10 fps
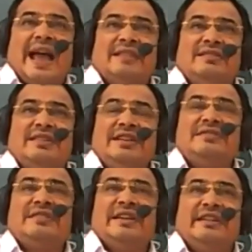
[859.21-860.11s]
and
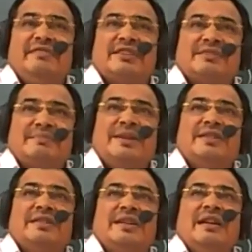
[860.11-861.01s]
this investment
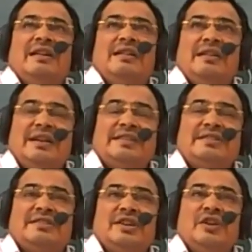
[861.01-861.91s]

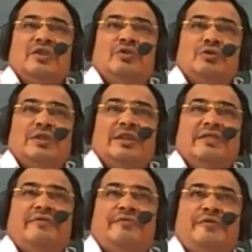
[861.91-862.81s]
leads to
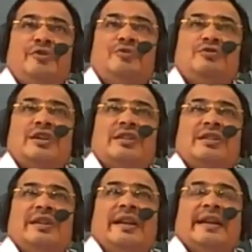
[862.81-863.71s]
the future
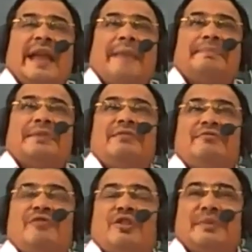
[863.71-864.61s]
capital
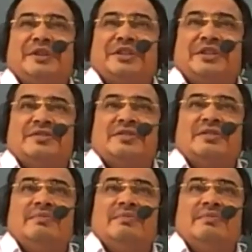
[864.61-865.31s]
formations.